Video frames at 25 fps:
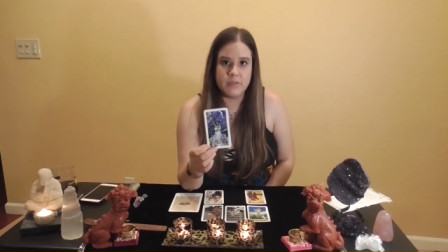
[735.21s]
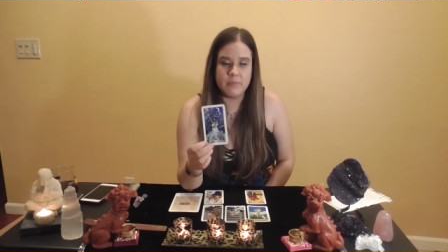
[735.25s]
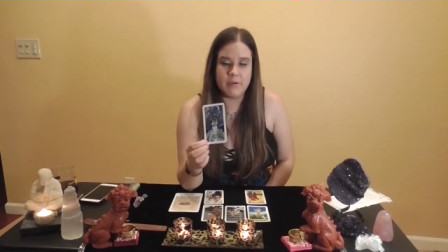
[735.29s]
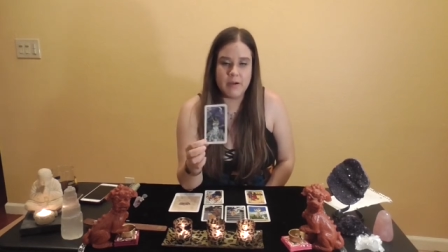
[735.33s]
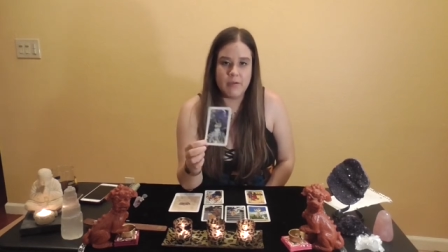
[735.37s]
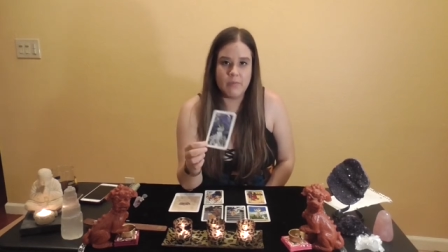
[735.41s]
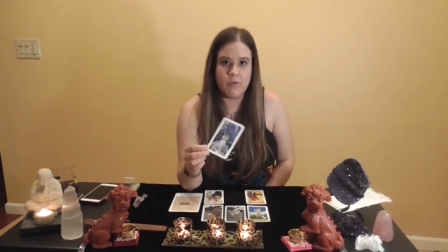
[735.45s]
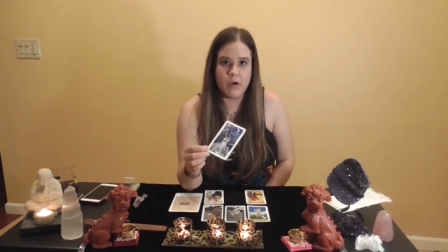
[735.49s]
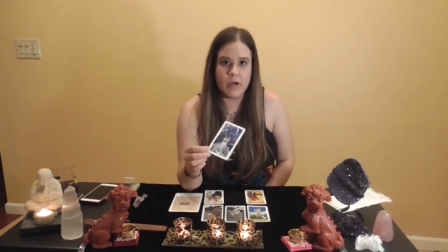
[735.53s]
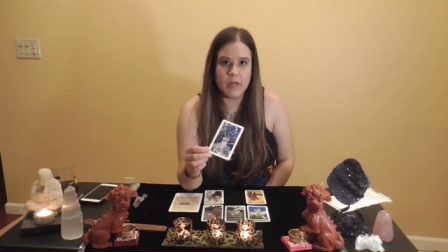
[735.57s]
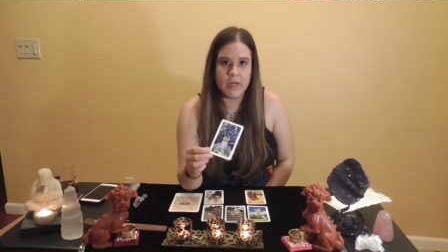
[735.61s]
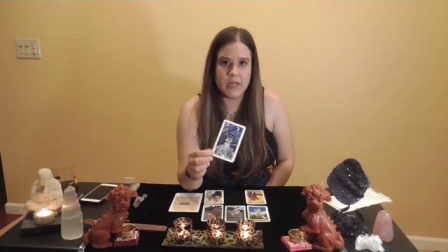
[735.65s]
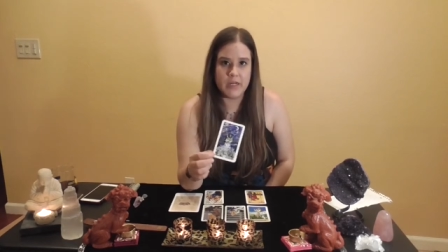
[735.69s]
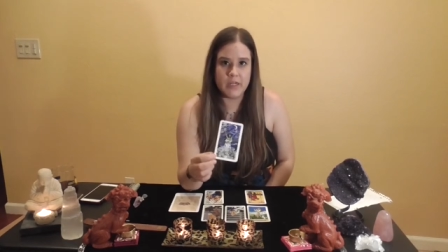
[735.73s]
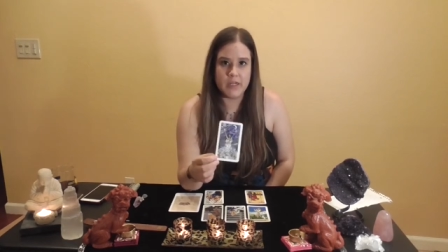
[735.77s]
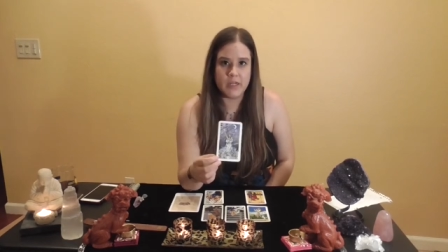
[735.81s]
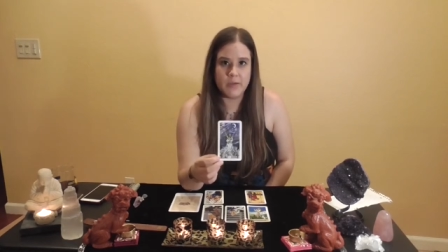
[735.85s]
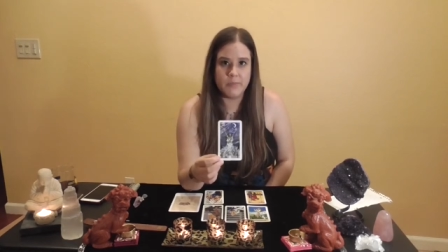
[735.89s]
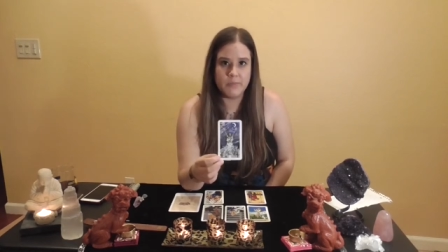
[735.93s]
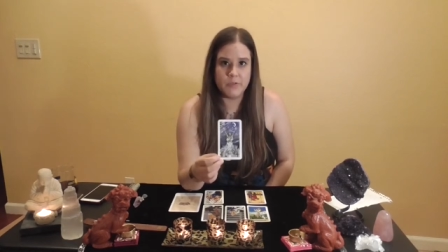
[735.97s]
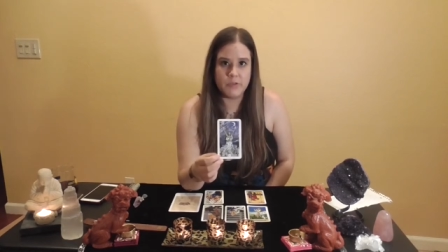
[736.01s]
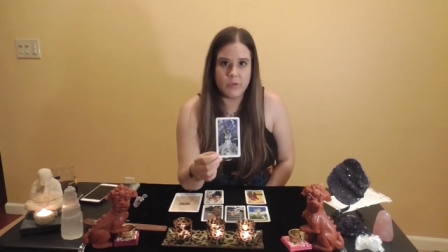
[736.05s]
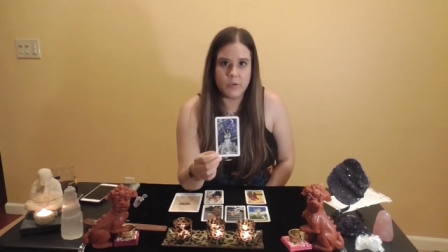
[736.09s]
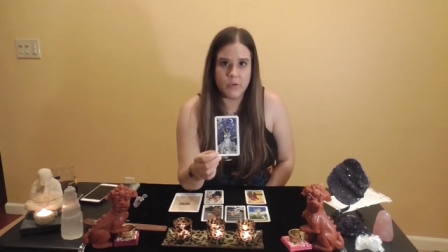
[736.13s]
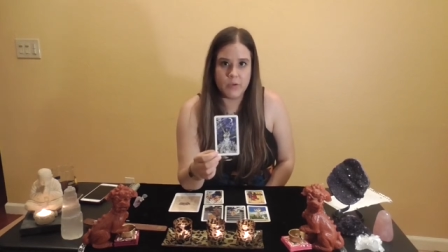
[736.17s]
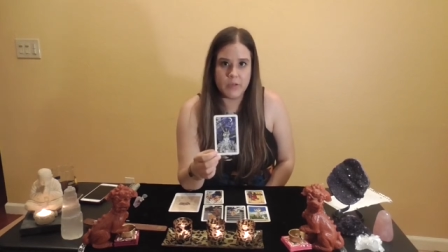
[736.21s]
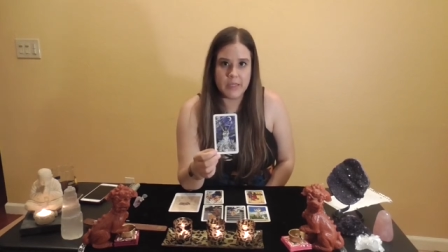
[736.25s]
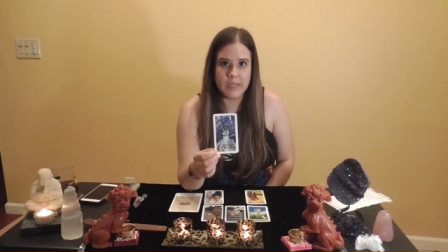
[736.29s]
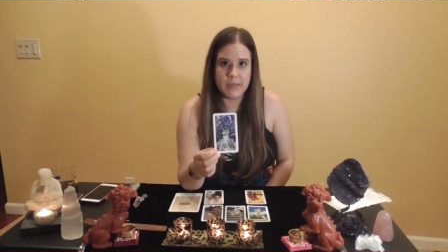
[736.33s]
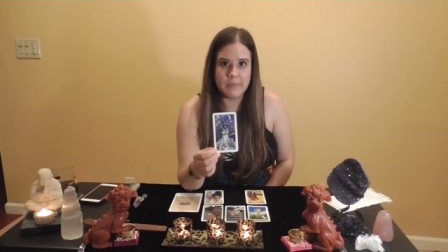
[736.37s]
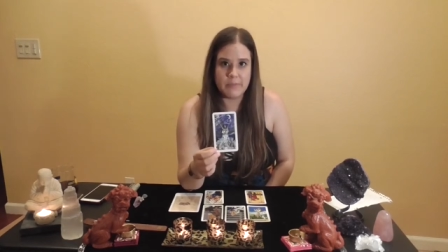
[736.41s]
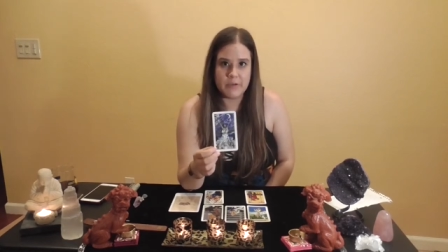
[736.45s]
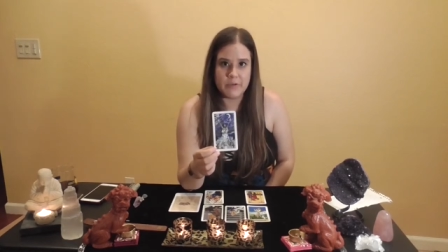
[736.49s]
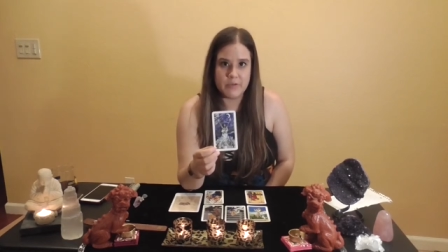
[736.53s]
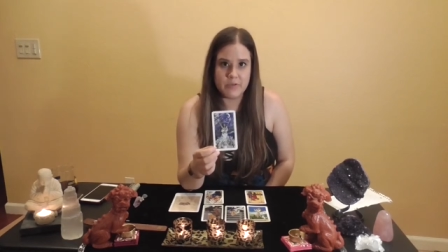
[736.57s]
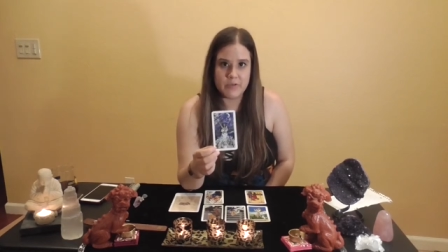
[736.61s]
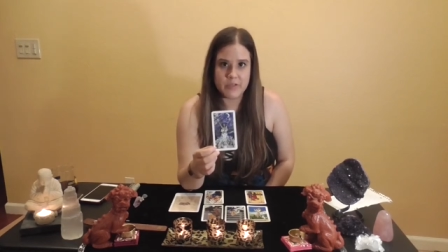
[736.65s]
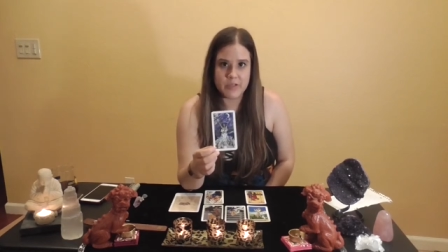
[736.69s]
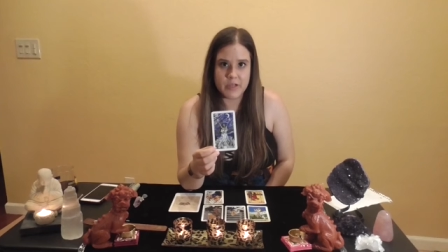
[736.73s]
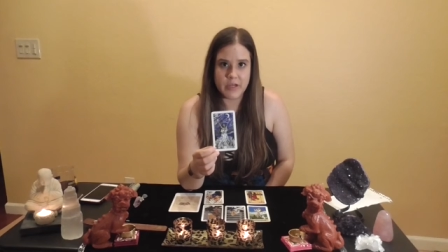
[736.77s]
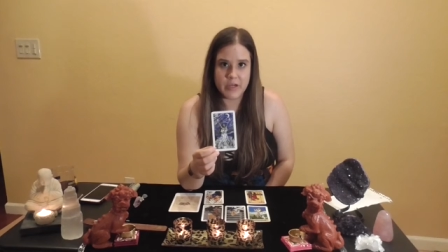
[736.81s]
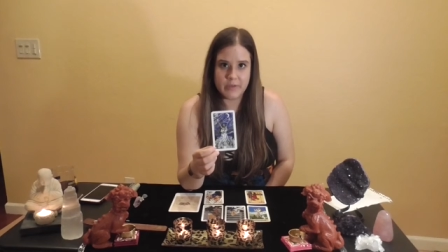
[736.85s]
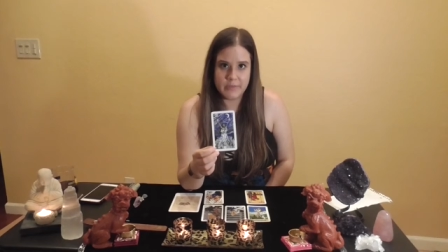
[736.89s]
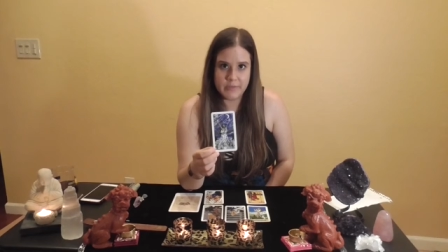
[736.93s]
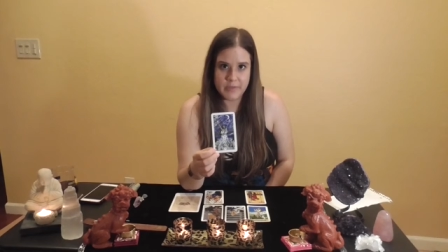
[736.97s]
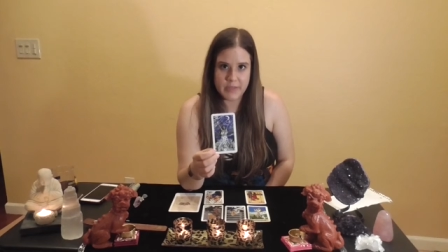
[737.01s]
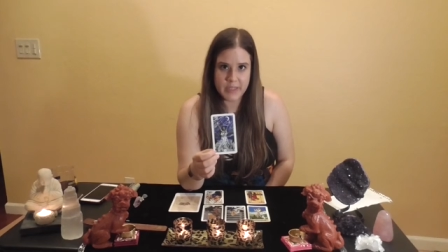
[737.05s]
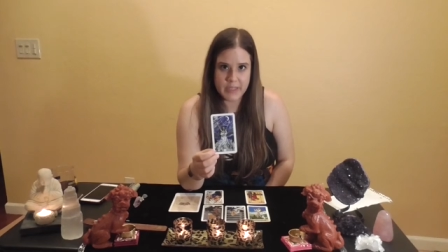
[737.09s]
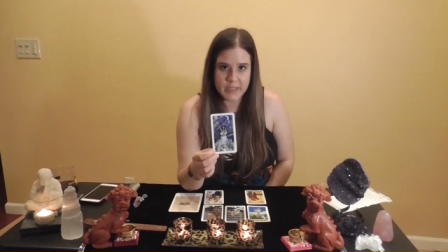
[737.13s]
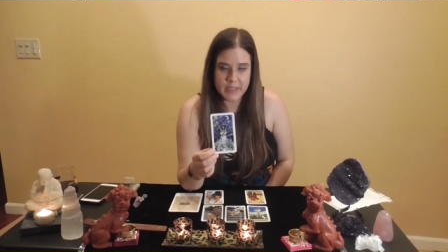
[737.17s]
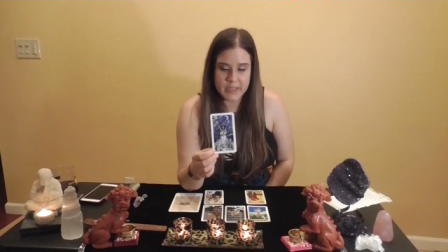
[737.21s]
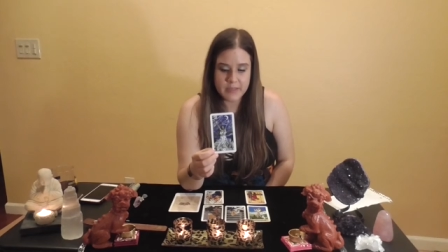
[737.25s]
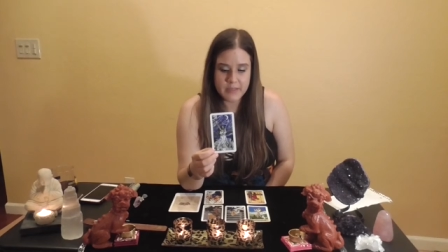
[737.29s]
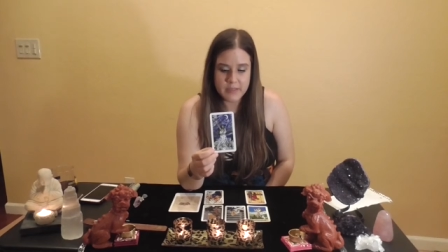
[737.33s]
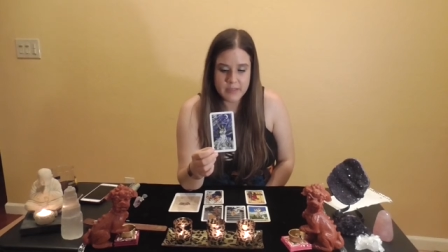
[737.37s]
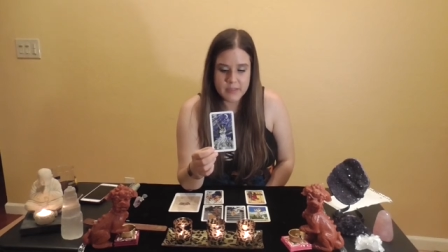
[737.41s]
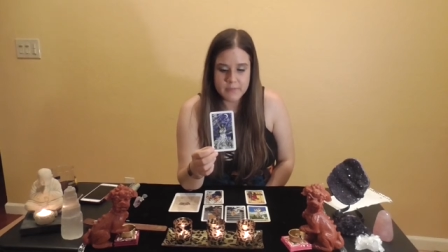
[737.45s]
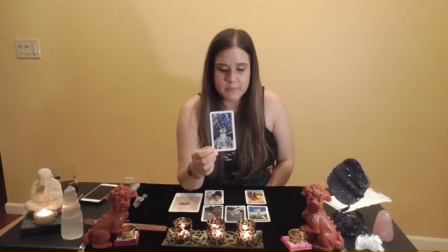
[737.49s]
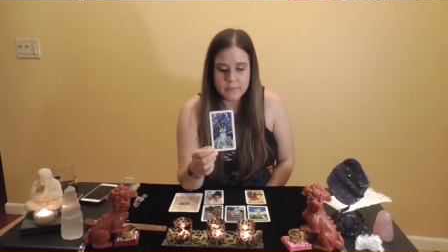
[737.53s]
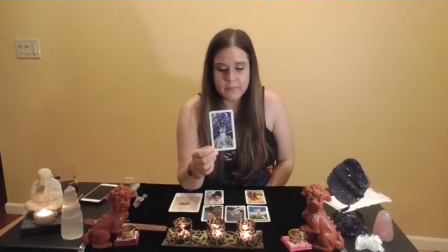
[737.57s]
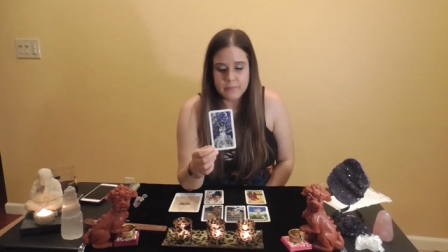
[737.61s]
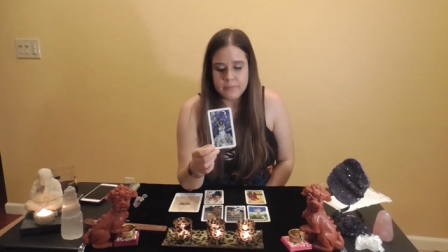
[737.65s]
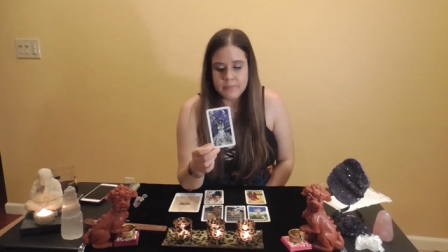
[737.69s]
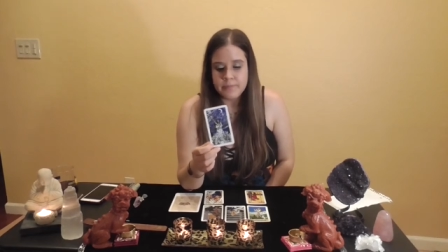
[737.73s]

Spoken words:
by wanting to come toward them and resolve things.